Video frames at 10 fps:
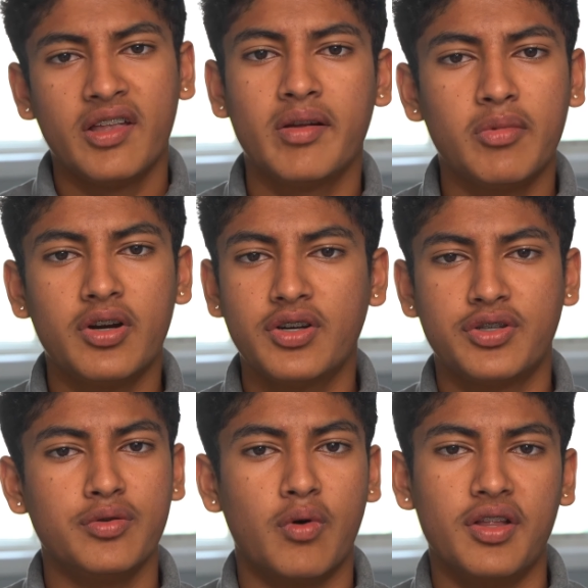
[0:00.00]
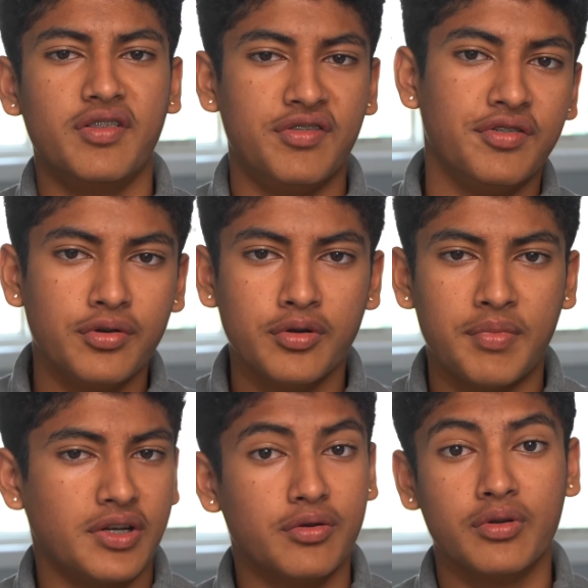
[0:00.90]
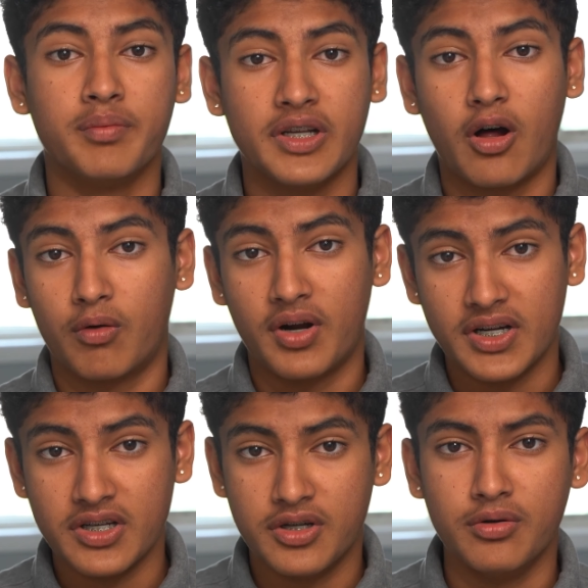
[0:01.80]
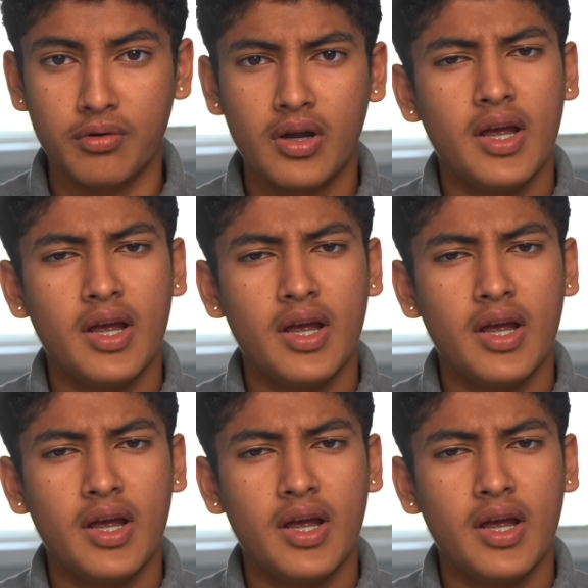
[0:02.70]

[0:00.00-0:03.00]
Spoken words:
similar to what Zoom and Google Meet already do.